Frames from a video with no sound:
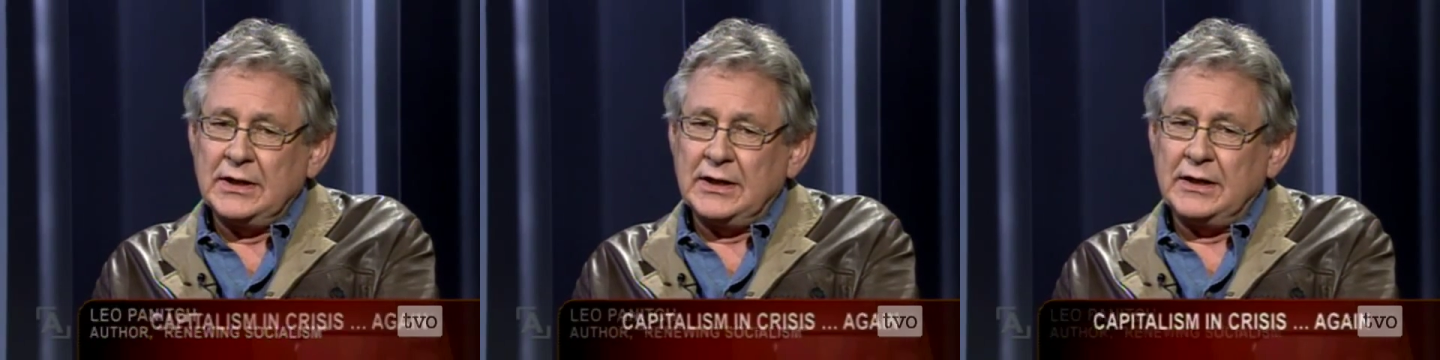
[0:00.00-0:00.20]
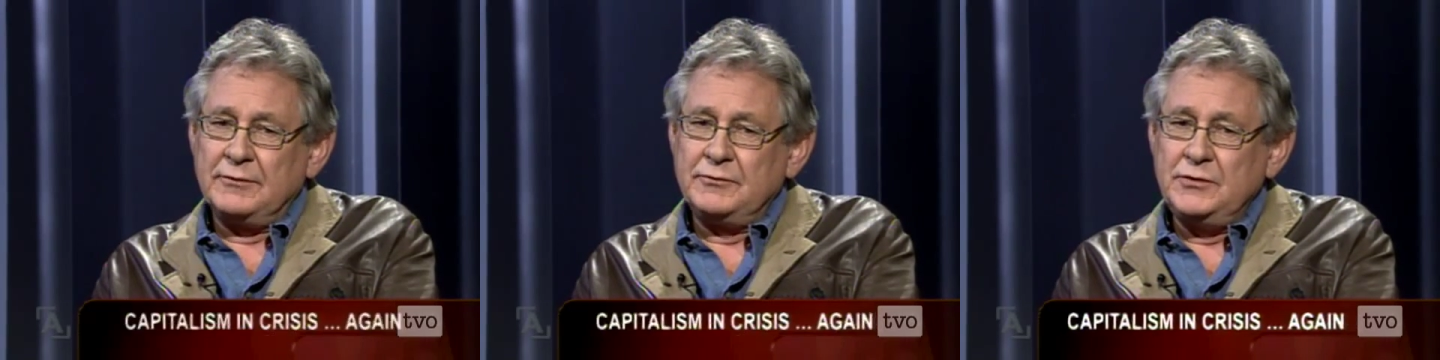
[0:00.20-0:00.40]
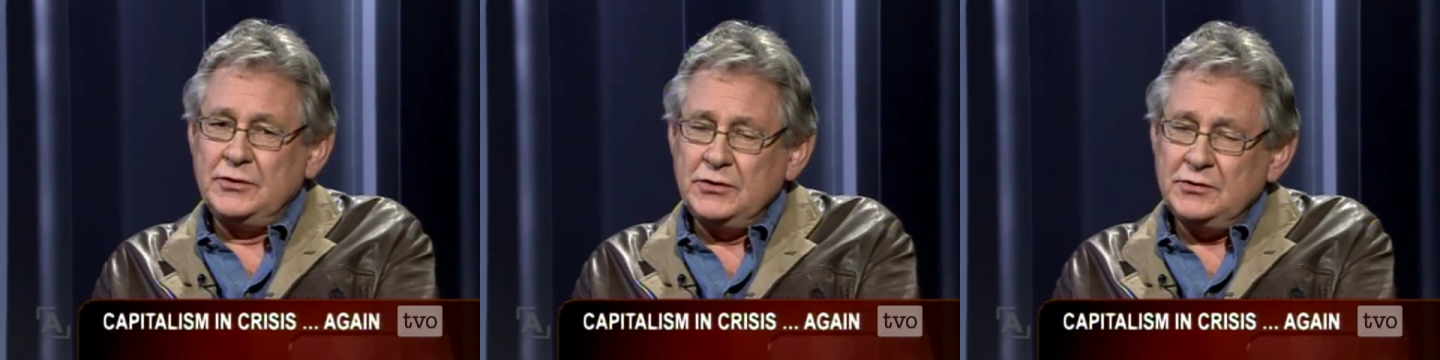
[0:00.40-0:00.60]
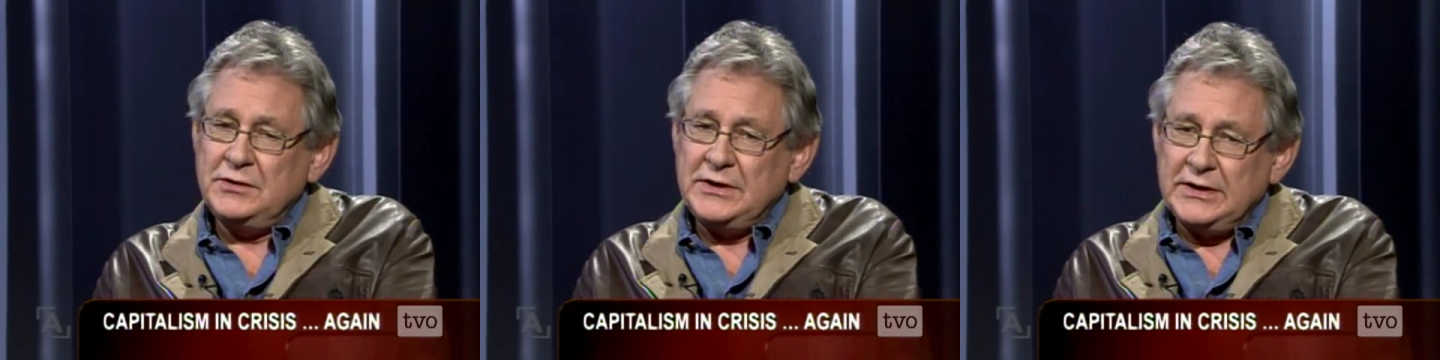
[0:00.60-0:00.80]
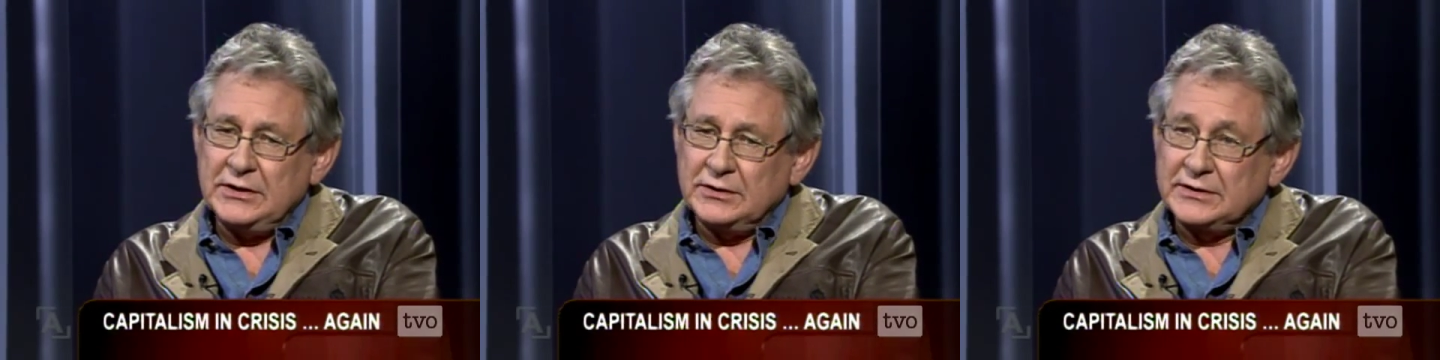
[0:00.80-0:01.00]
of New
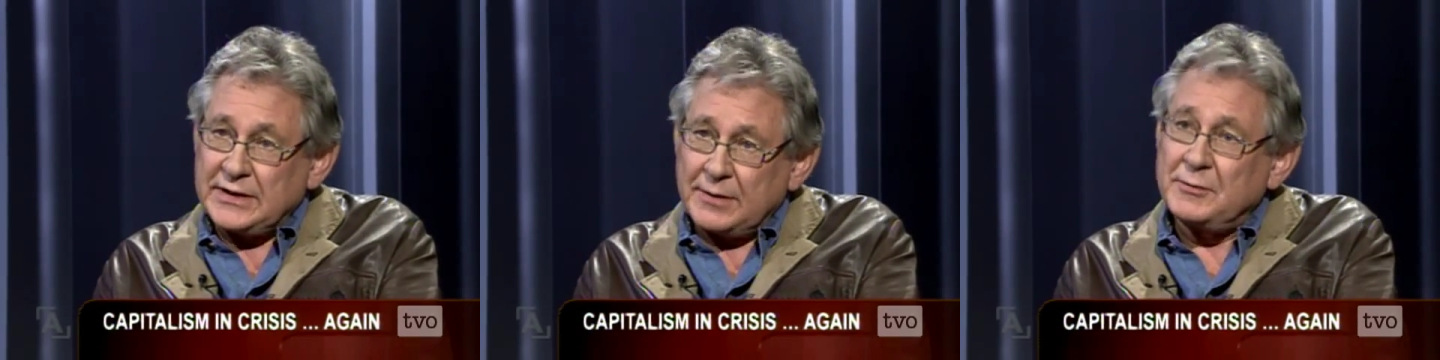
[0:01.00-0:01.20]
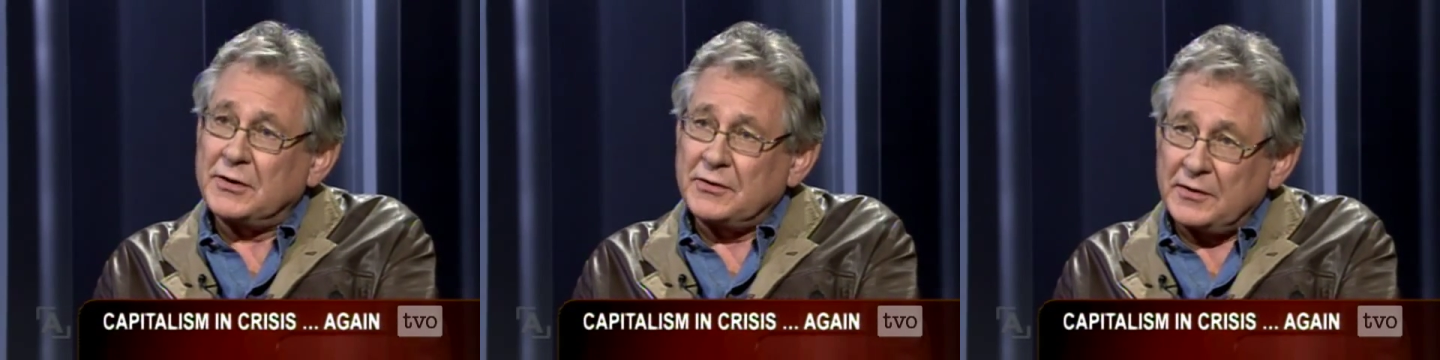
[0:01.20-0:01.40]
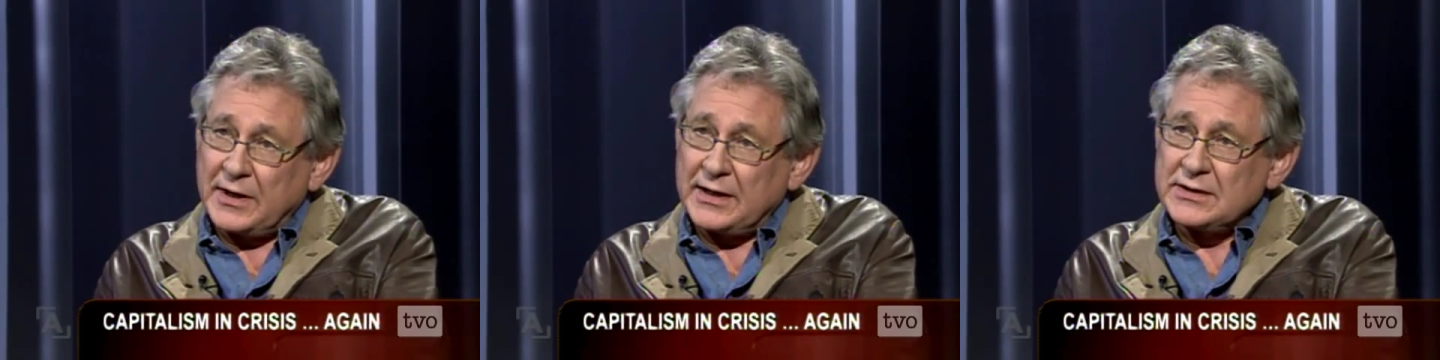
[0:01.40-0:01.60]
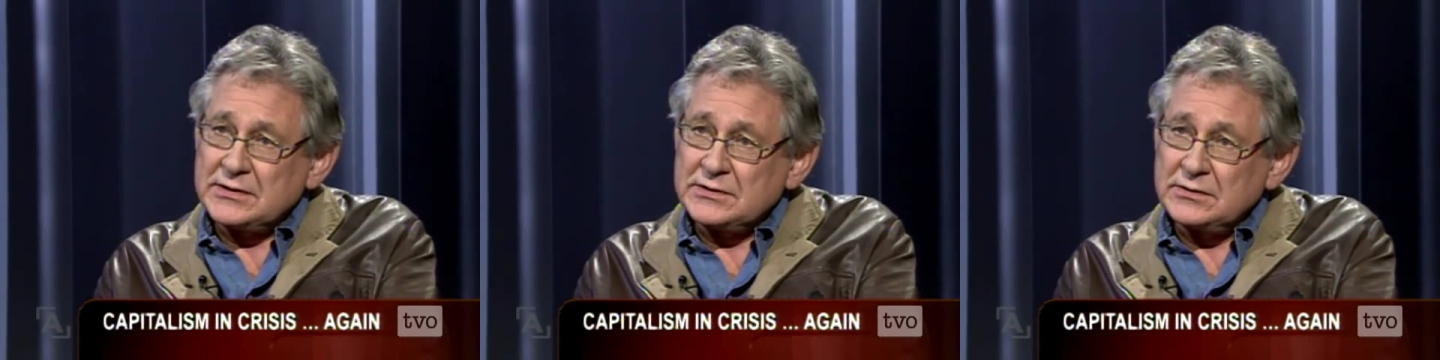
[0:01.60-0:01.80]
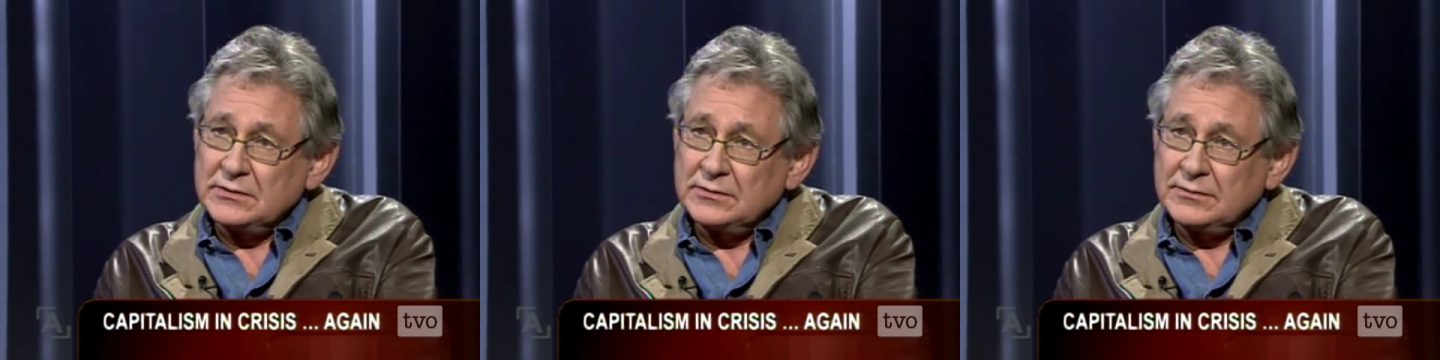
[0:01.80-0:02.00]
Deal
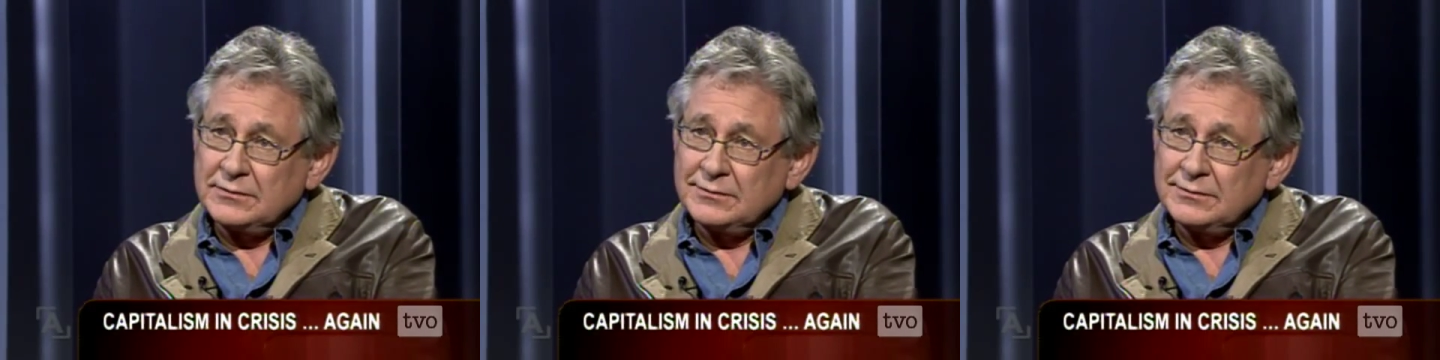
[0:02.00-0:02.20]
Democrats,